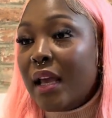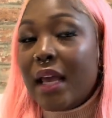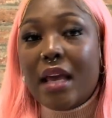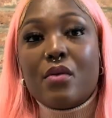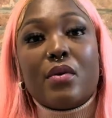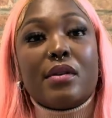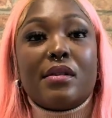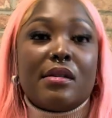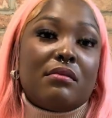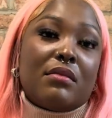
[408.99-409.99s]
It
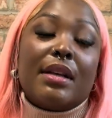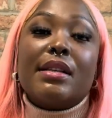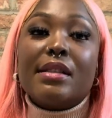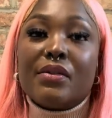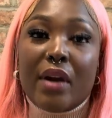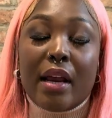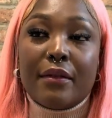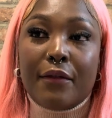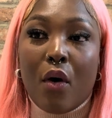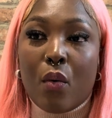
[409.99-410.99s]
was
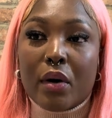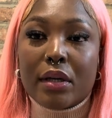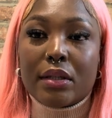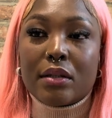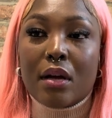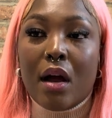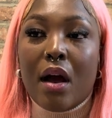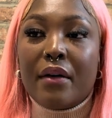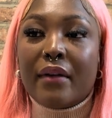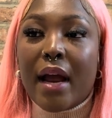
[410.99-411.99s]
straightforward,
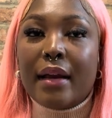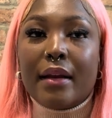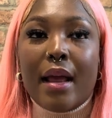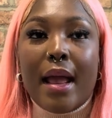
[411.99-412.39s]
right?